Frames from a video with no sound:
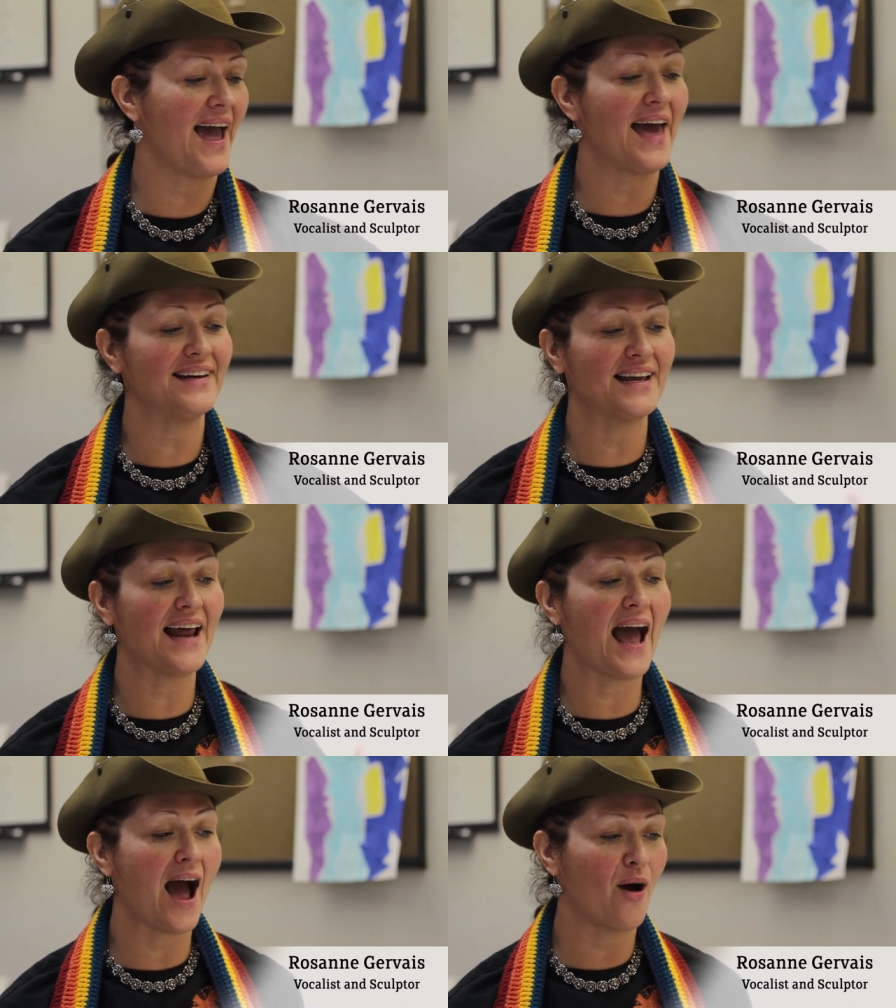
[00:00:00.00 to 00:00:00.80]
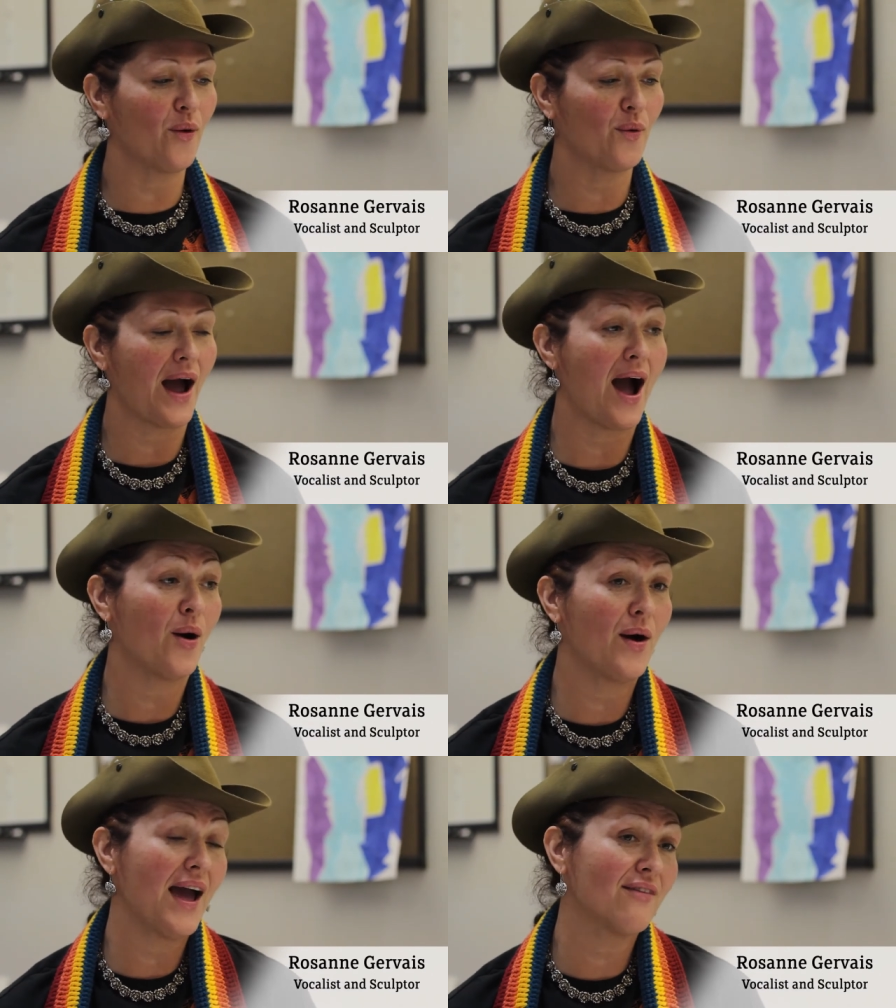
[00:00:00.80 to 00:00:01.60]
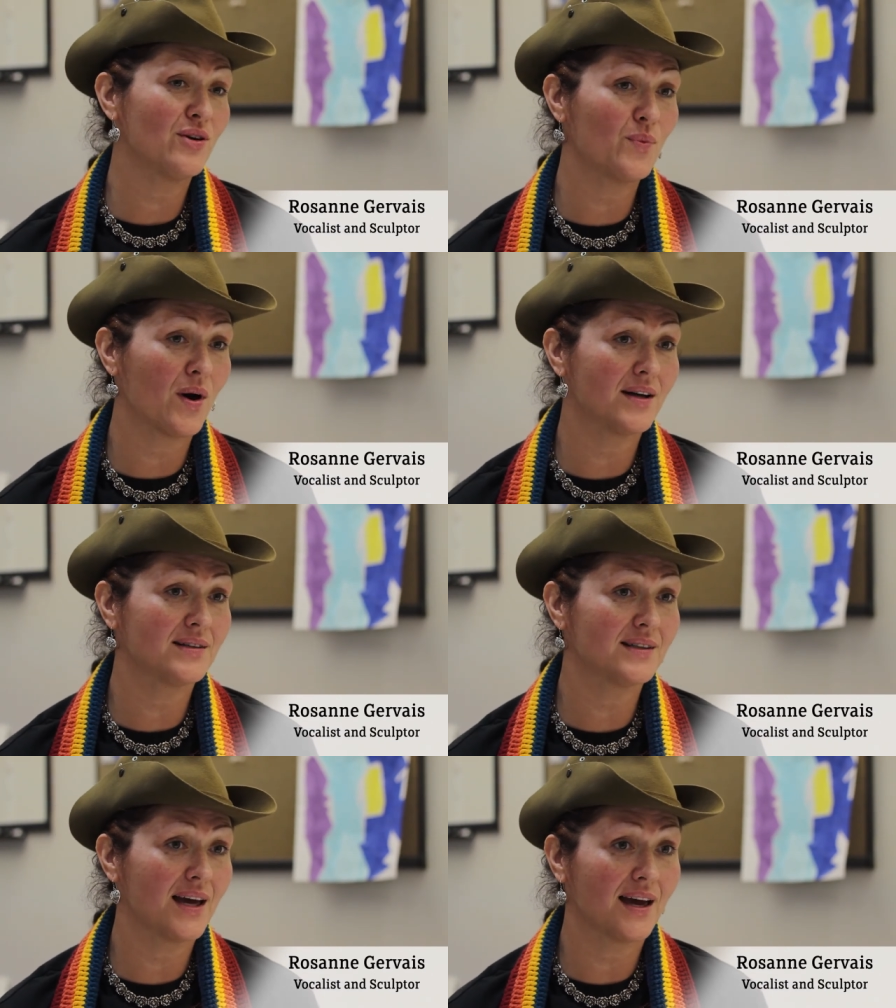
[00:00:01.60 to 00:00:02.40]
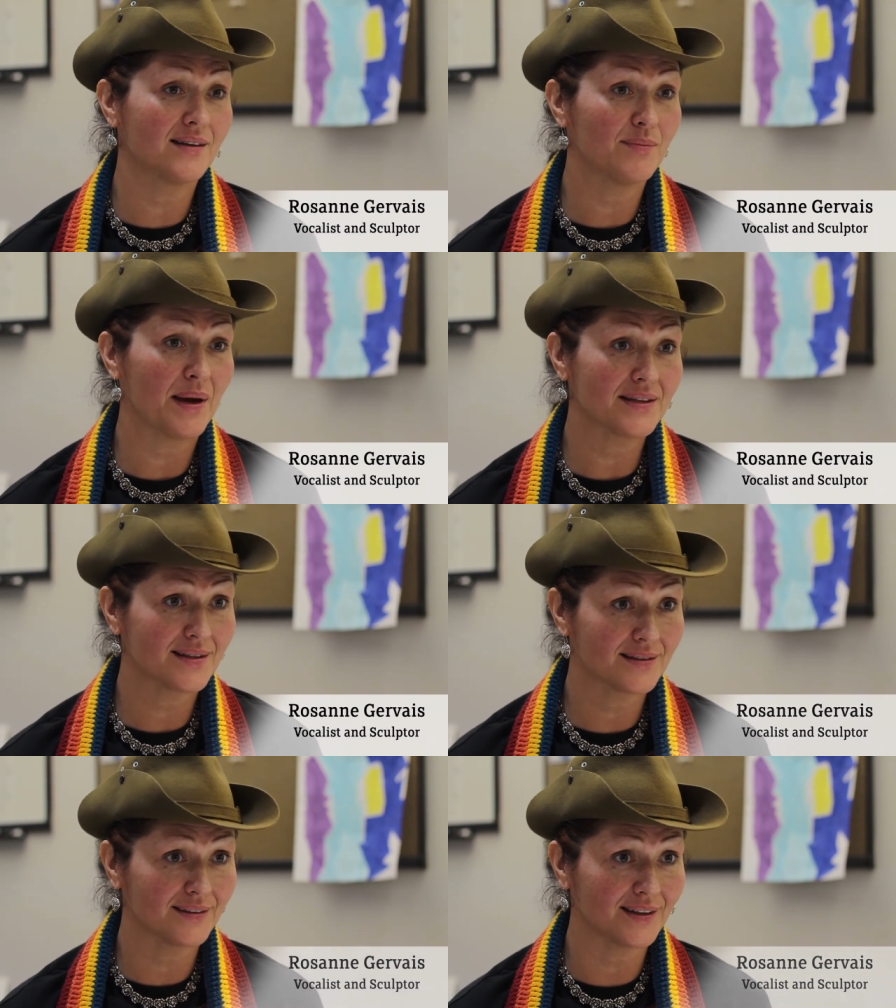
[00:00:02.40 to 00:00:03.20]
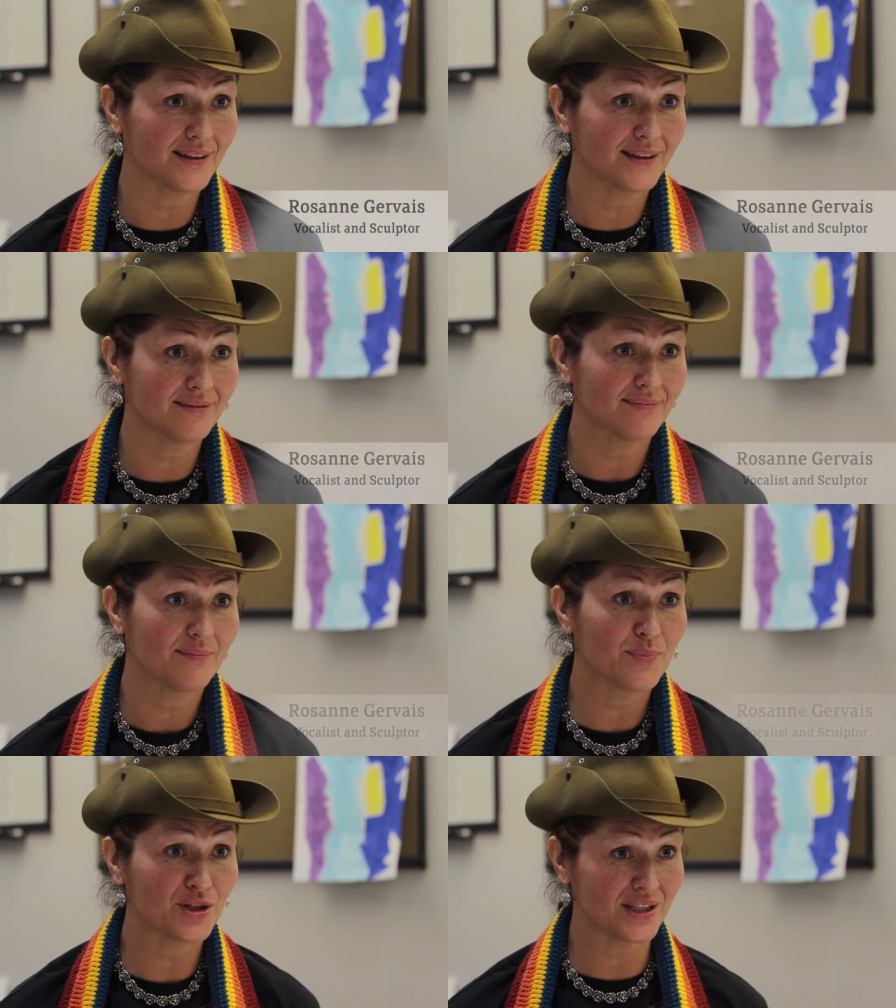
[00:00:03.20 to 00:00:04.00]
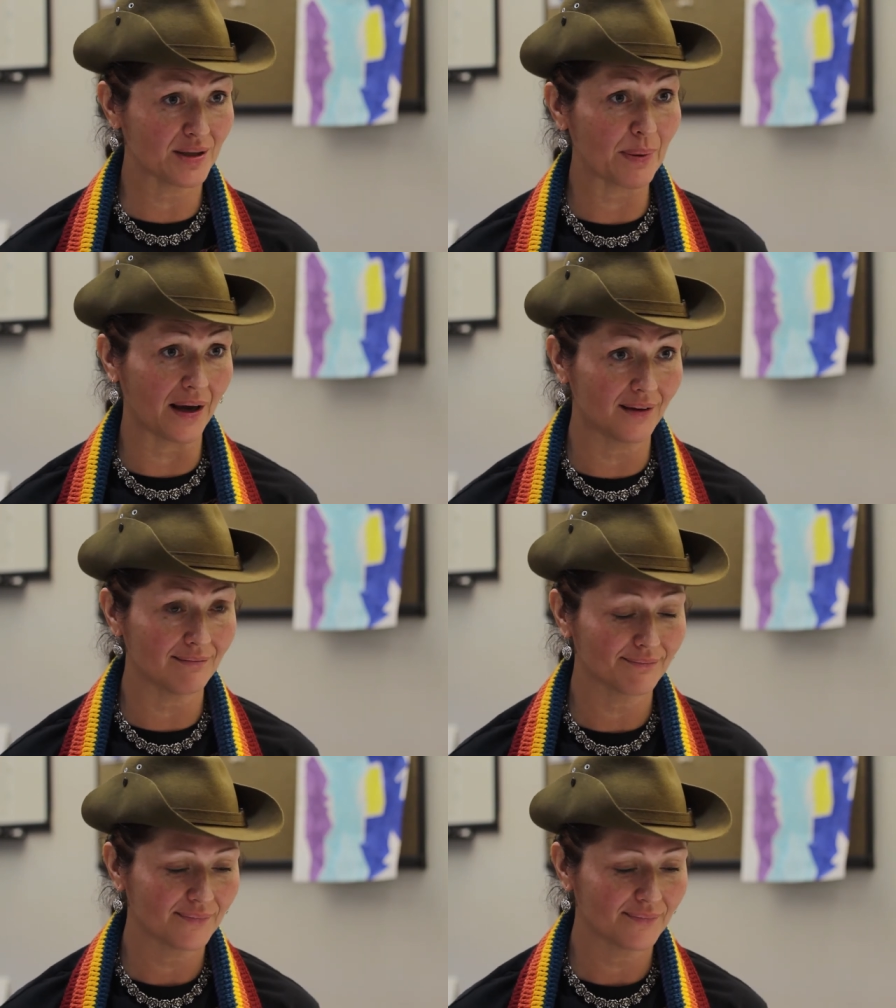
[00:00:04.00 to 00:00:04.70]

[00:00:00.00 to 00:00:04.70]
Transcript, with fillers: and, and how, how everyone can basically participate.